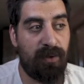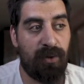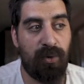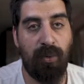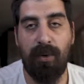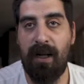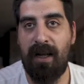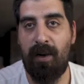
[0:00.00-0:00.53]

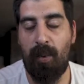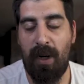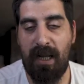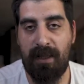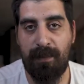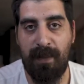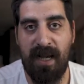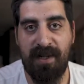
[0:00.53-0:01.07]
to a
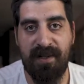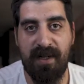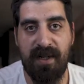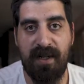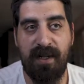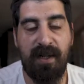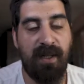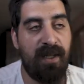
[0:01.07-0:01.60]
white mask,
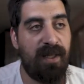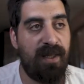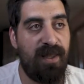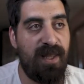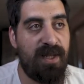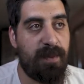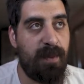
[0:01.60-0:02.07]
this